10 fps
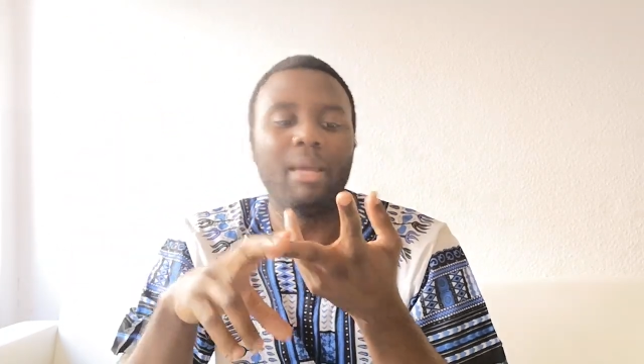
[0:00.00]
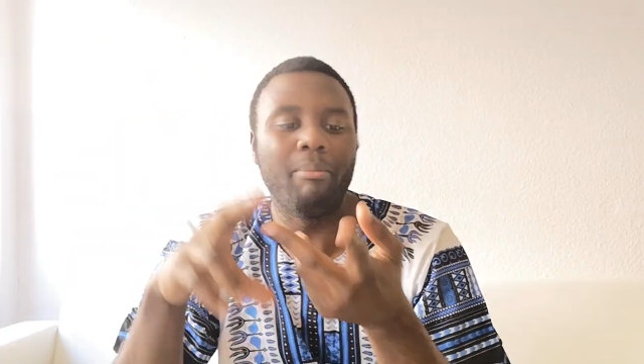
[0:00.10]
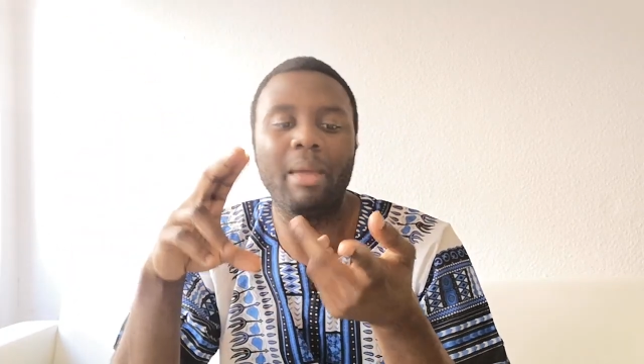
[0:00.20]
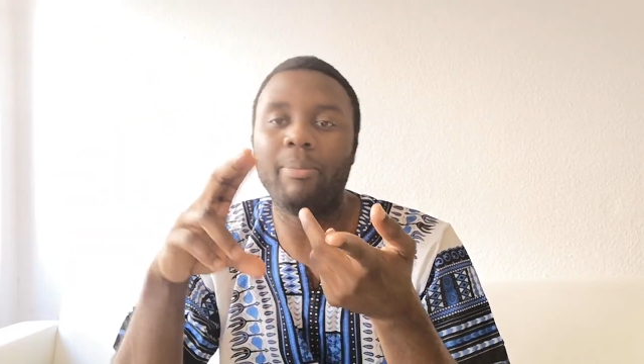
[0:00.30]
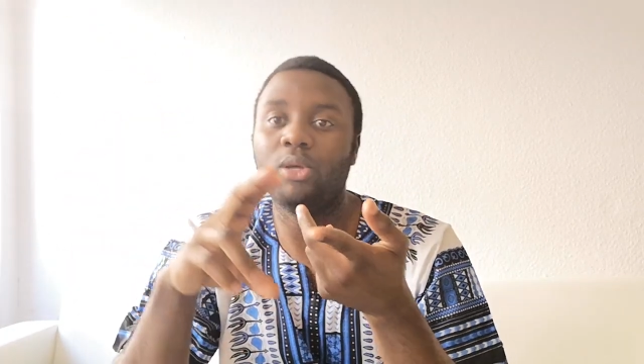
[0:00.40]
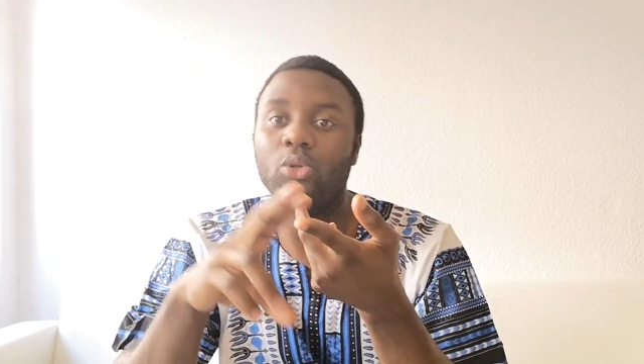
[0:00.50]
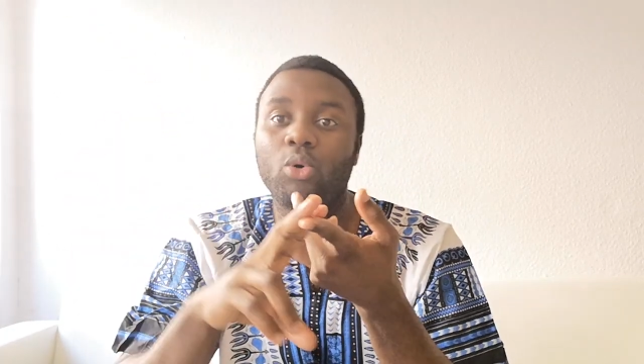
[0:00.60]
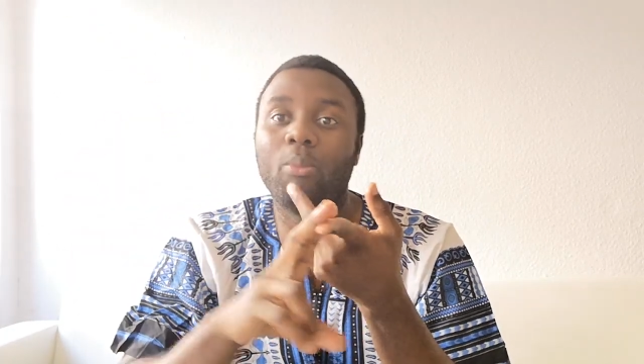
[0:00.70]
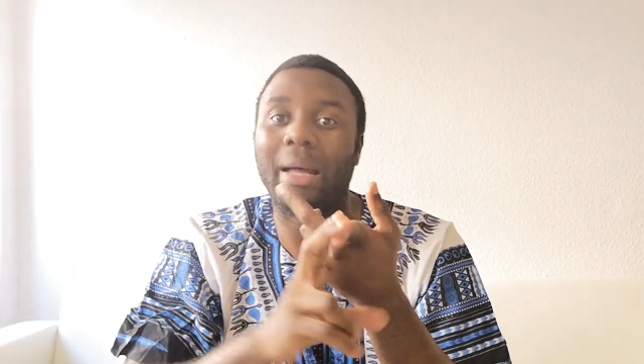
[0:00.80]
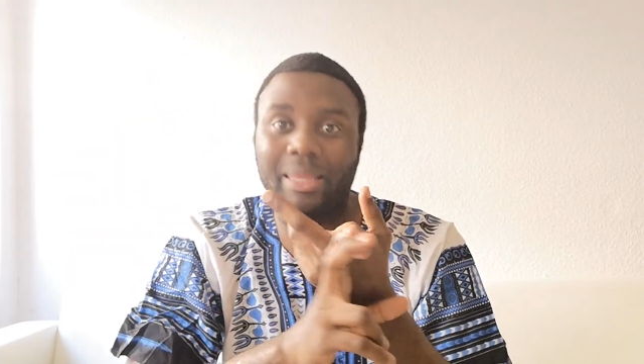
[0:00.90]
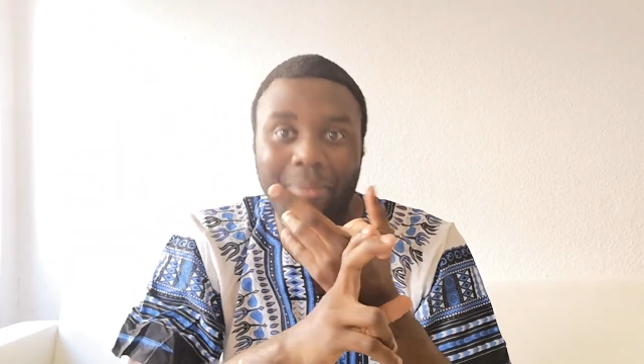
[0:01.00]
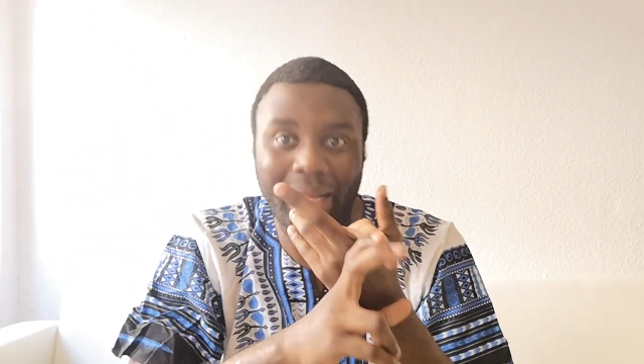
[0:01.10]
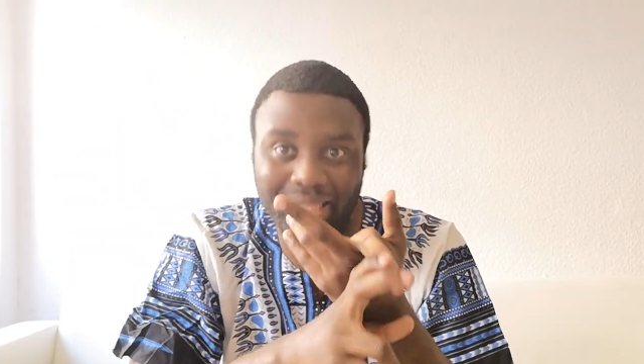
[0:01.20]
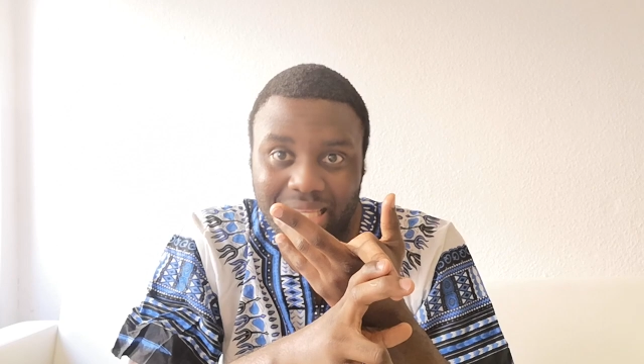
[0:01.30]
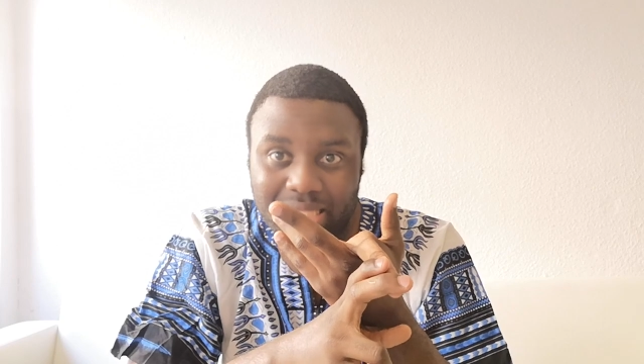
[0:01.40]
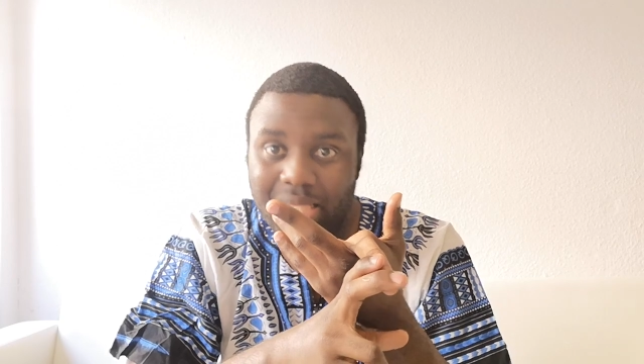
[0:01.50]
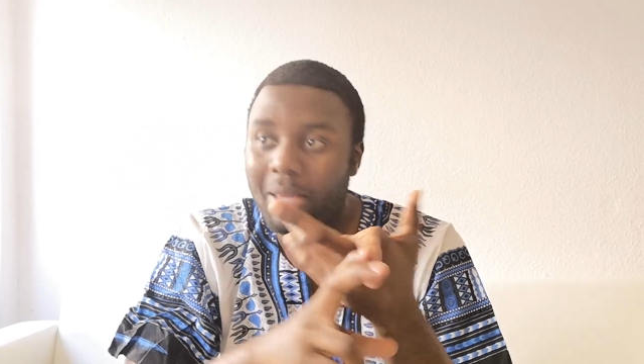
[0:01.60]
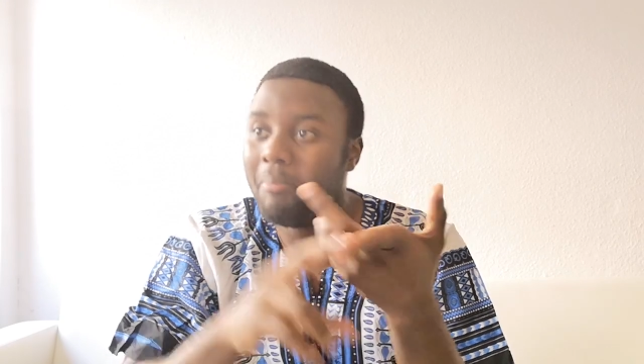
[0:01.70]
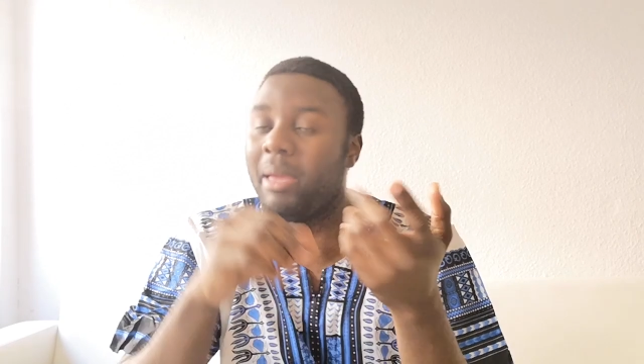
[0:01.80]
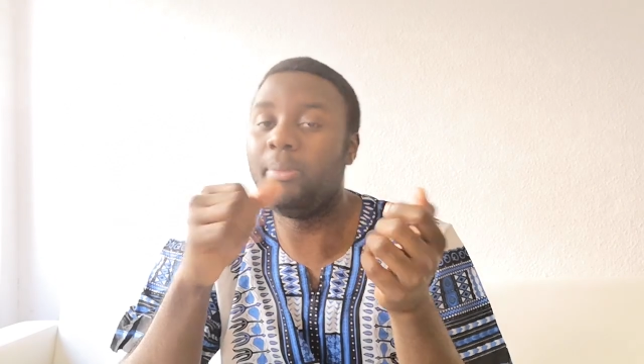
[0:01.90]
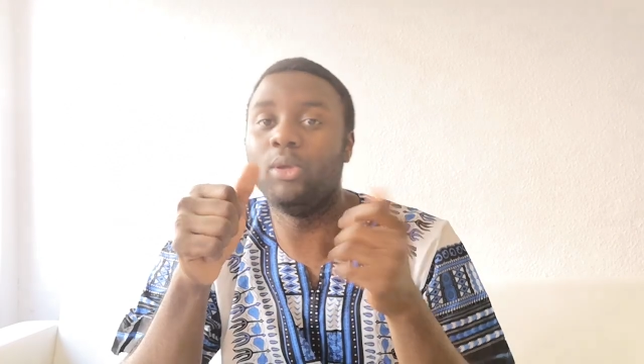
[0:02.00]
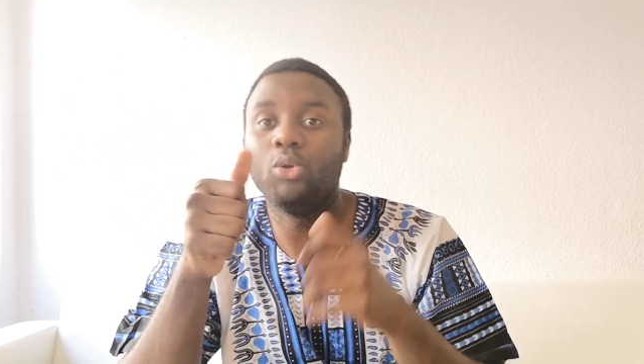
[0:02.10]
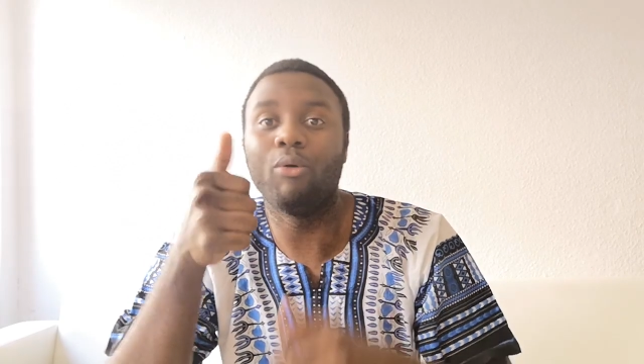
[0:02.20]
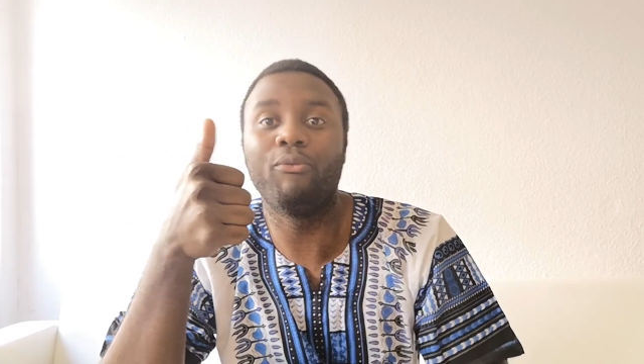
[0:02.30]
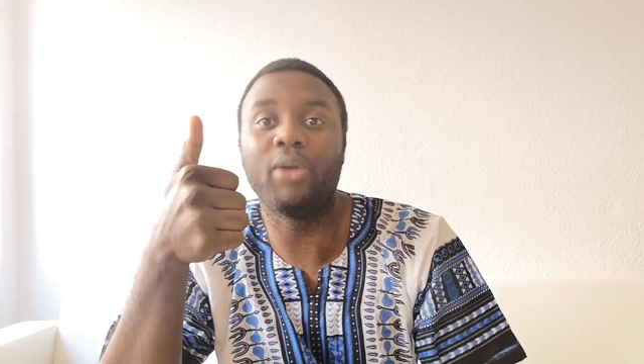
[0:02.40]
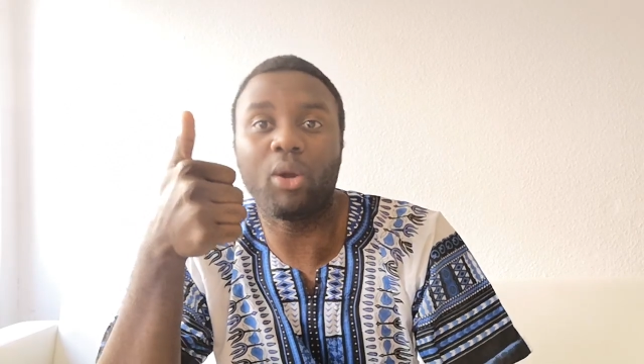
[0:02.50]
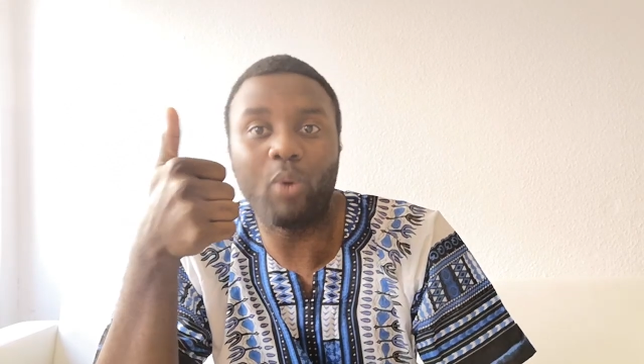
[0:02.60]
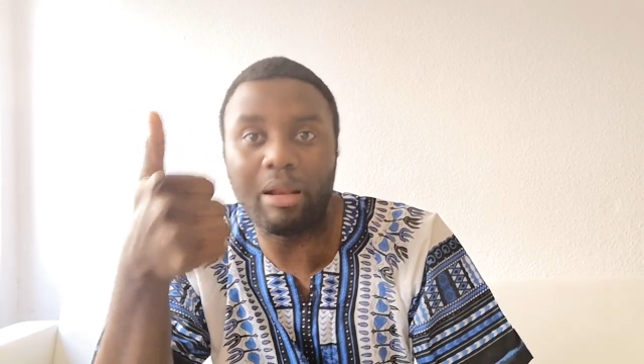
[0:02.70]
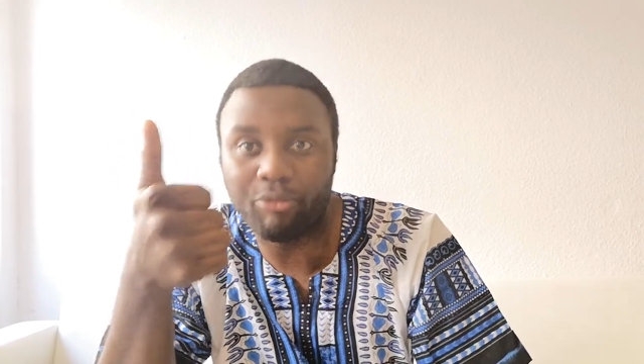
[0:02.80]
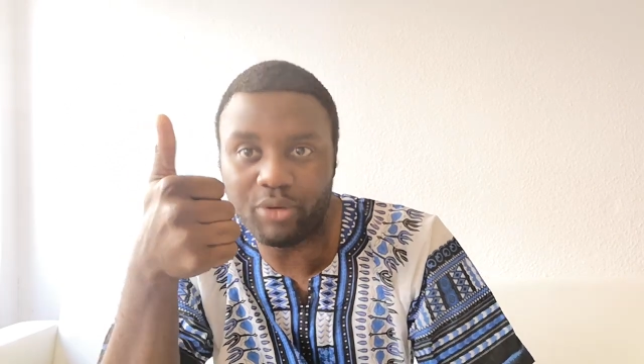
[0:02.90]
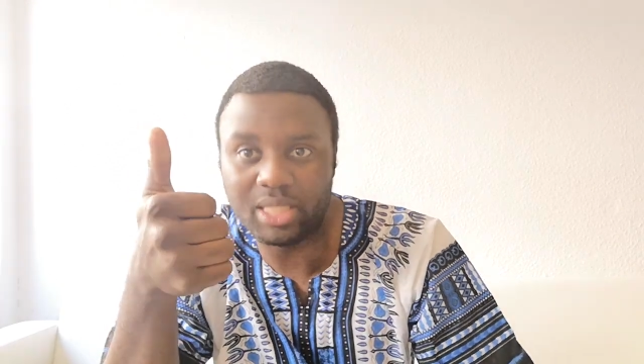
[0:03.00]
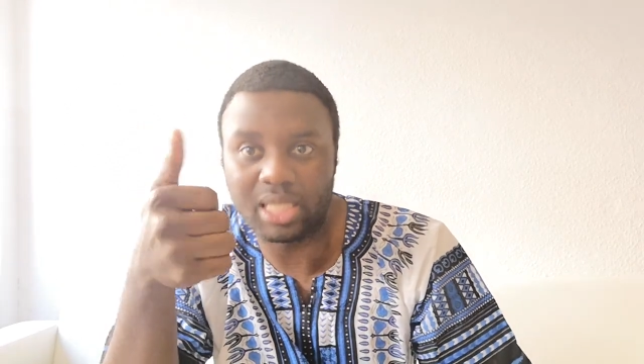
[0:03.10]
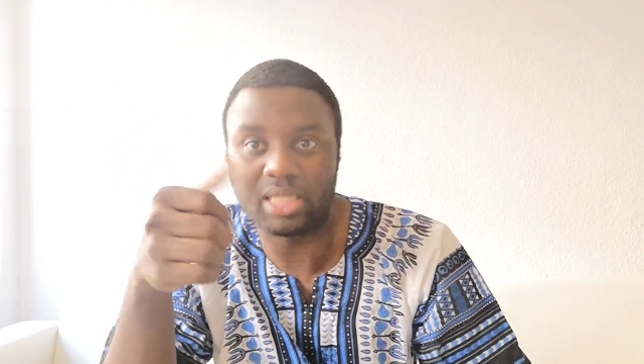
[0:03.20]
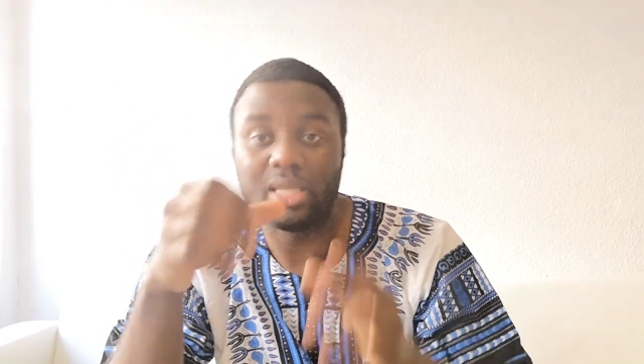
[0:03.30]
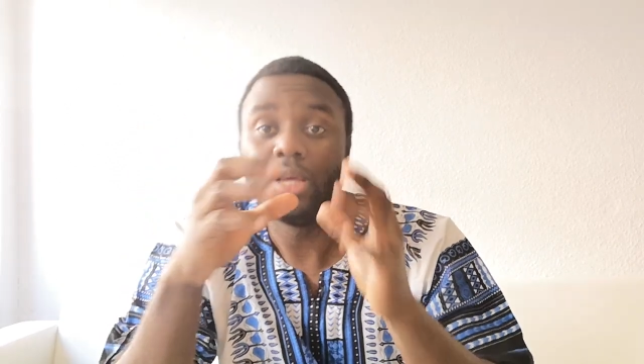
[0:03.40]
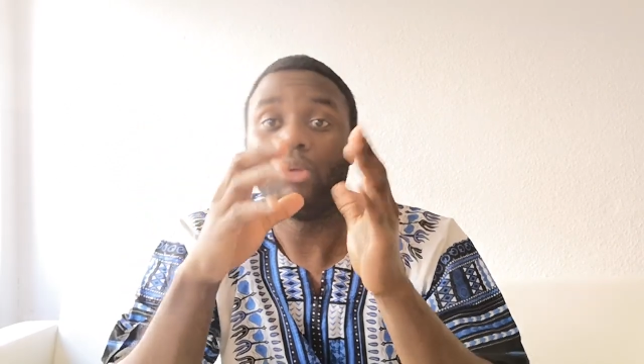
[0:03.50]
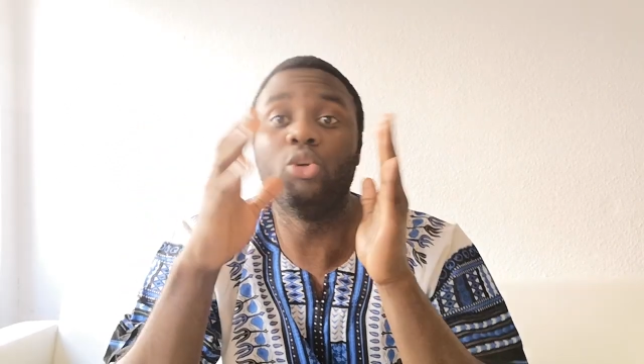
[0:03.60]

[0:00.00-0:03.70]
Maybe you know mathematics. Maybe you know very well physics.